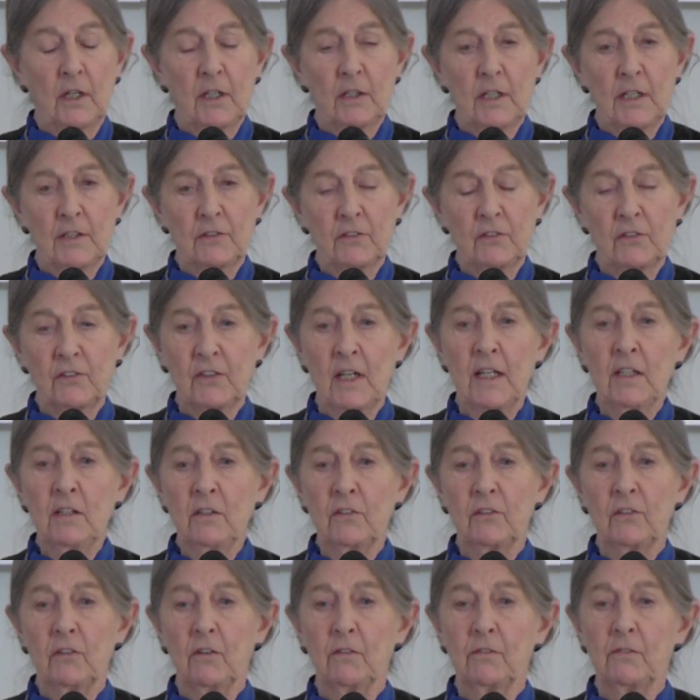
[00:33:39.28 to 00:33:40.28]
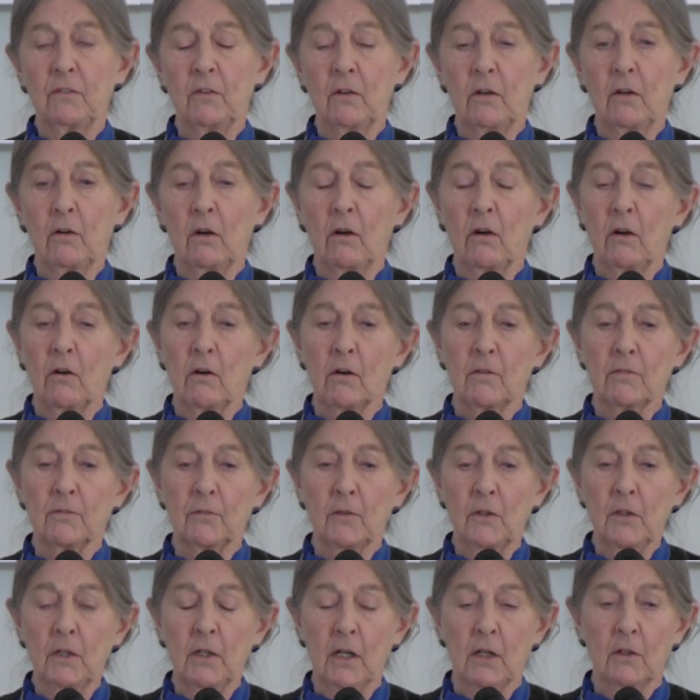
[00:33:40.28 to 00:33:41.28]
There's a sense of
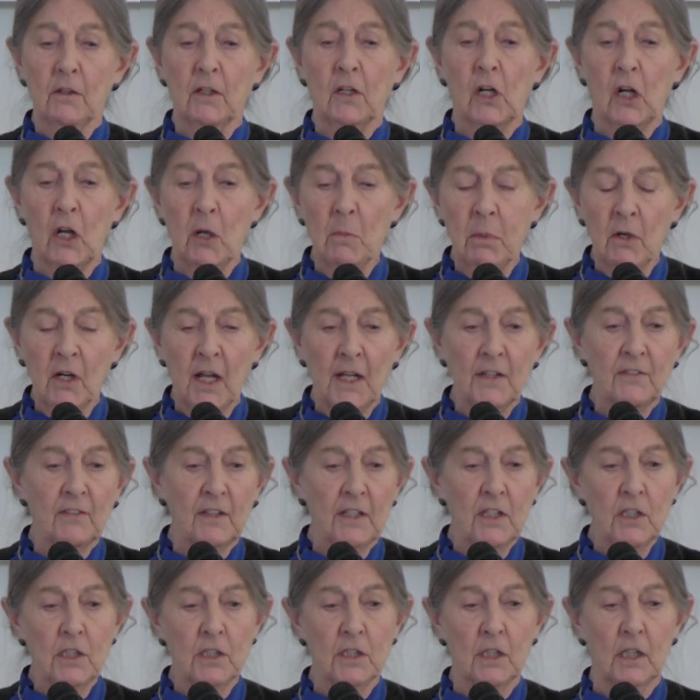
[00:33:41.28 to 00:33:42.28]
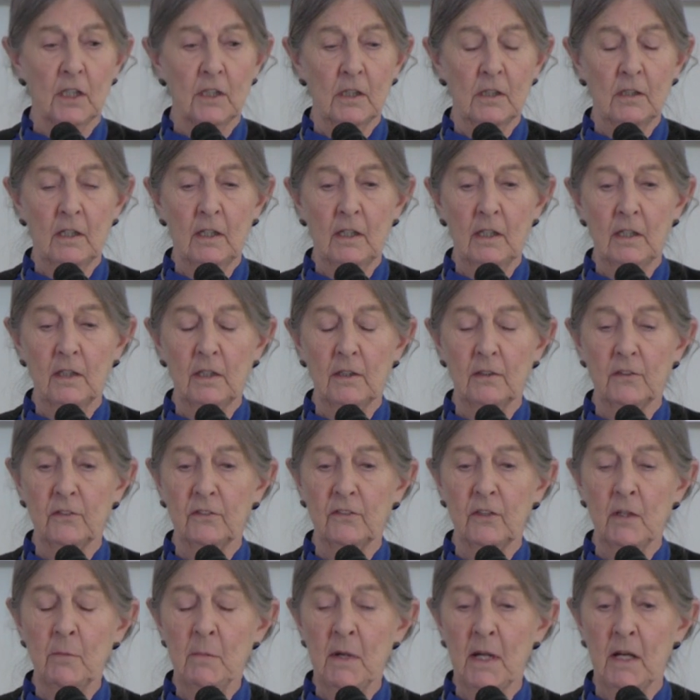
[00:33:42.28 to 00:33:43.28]
you know, globalization has
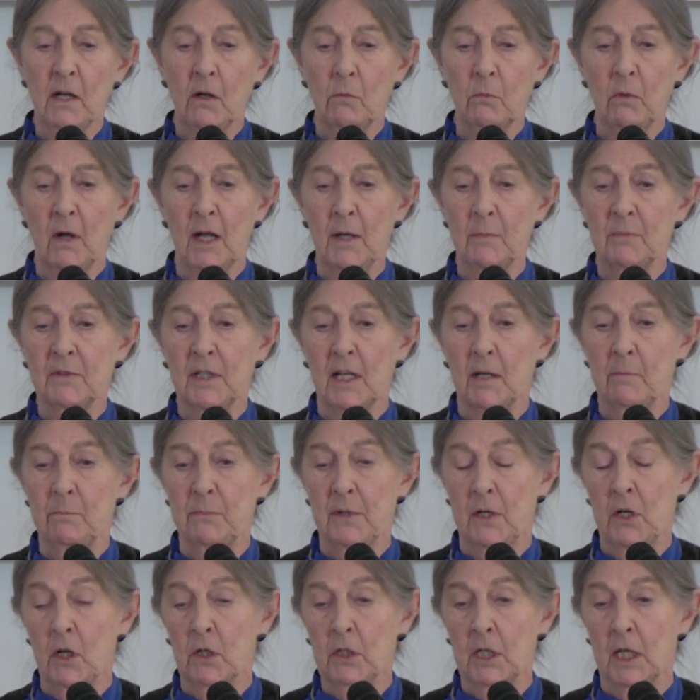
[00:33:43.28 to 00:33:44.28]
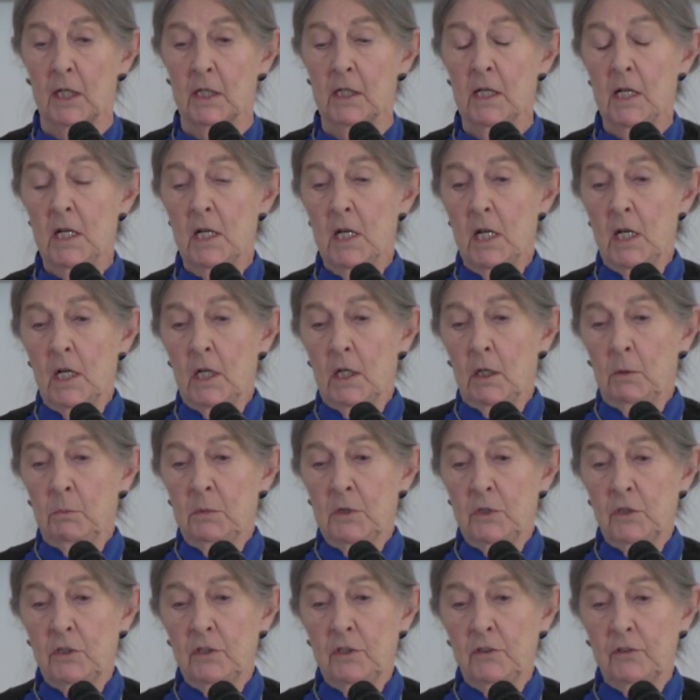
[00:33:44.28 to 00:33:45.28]
somehow wiped out belonging,
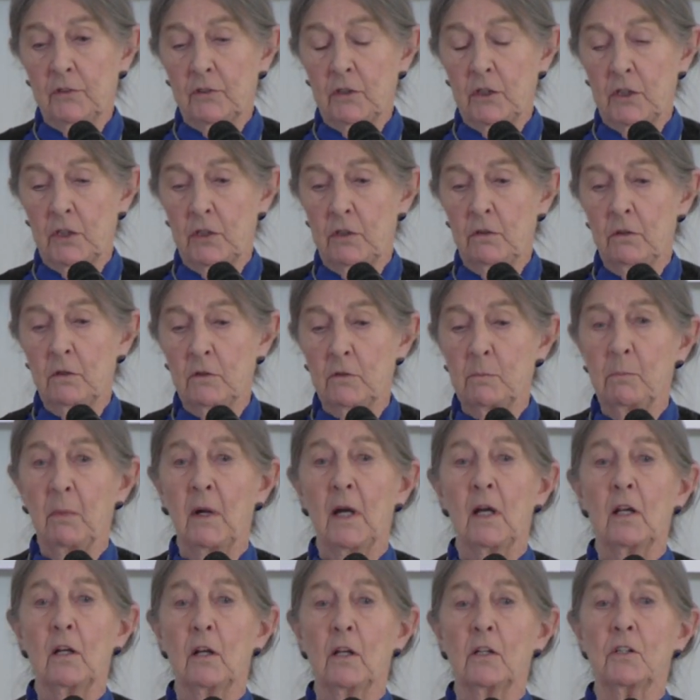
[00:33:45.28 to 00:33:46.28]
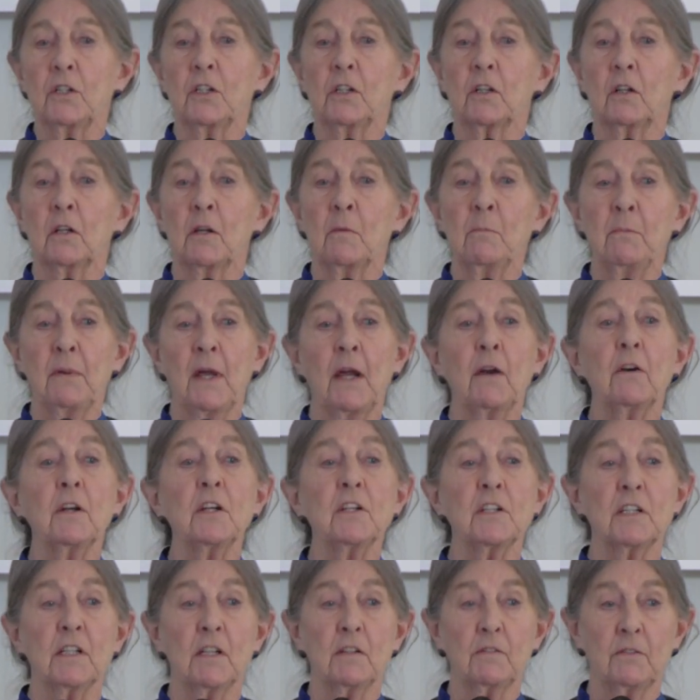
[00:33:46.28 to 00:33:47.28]
which is a huge biological
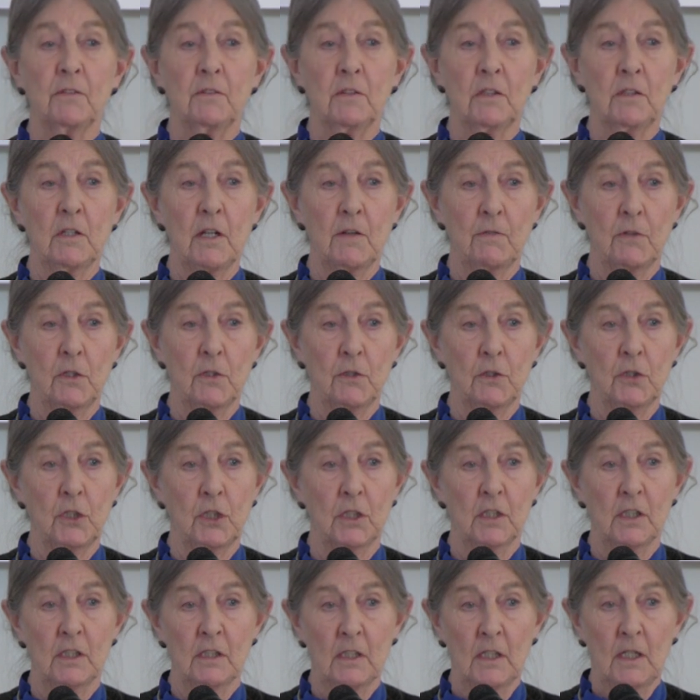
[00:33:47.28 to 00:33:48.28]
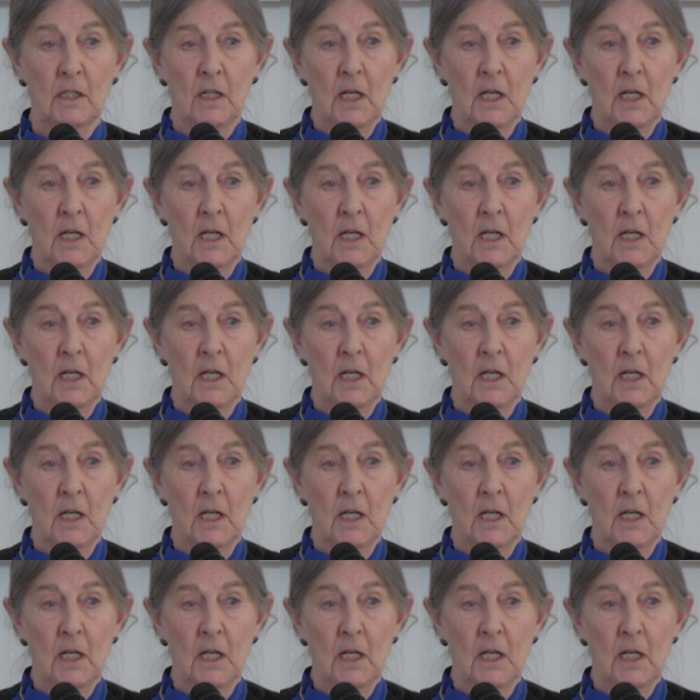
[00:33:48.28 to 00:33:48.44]
imperative in evolution.